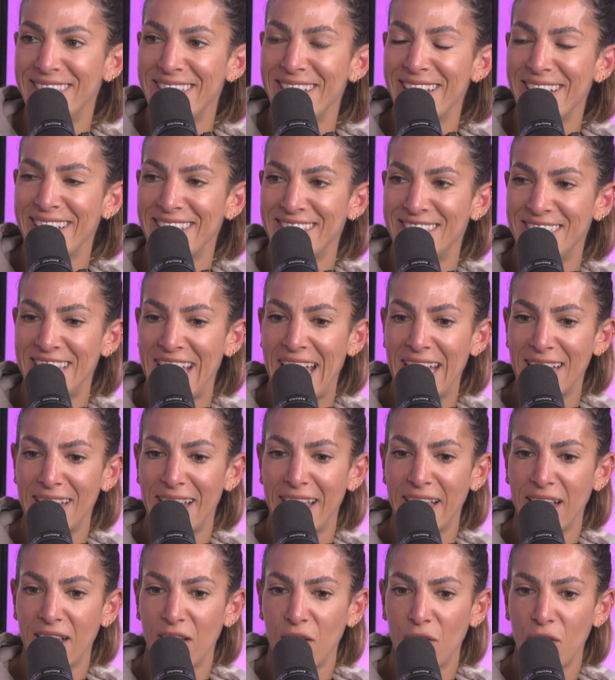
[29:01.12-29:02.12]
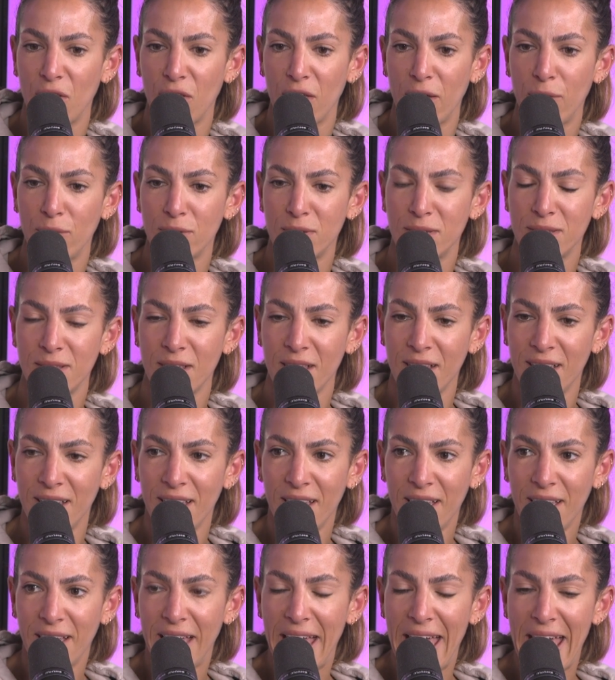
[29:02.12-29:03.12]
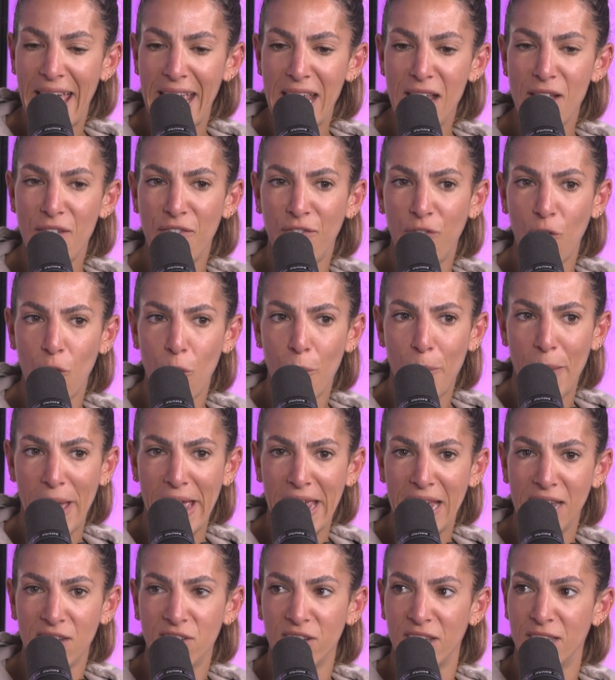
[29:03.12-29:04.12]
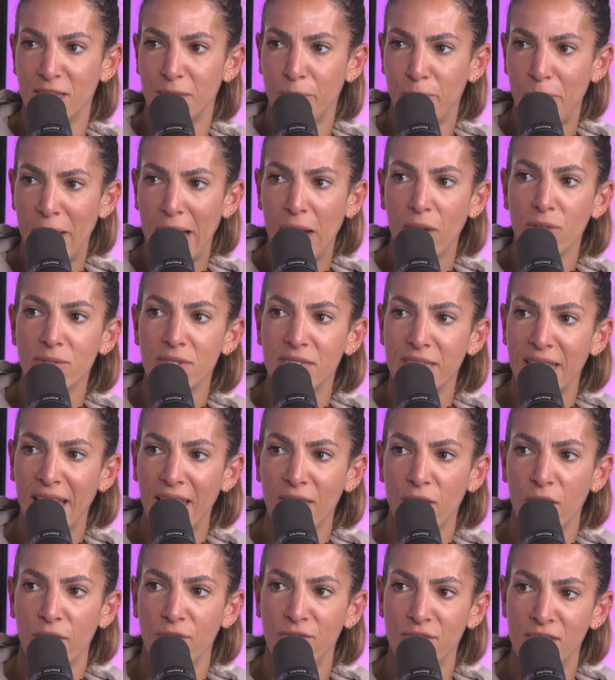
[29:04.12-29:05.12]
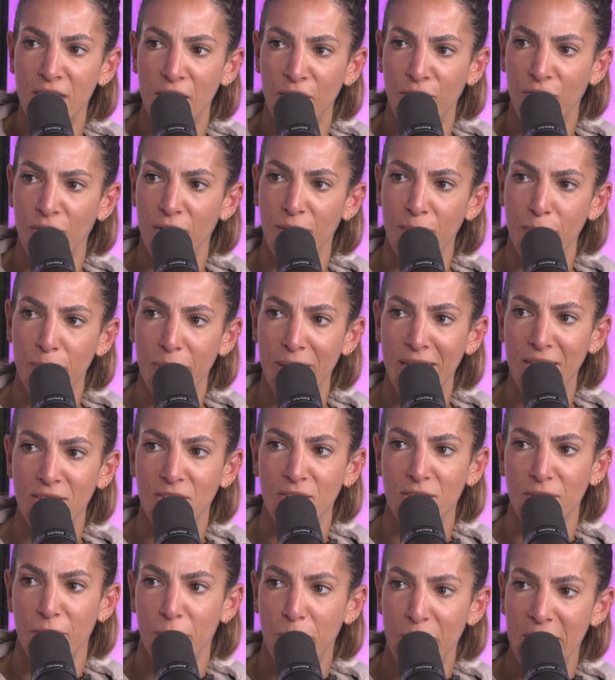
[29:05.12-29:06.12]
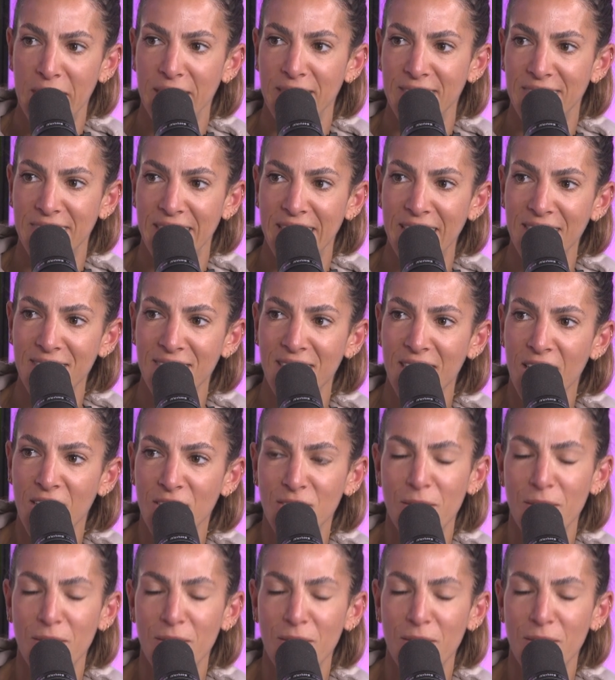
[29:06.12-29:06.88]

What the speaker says: she had it was A4 pages bound together of different pictures of penises to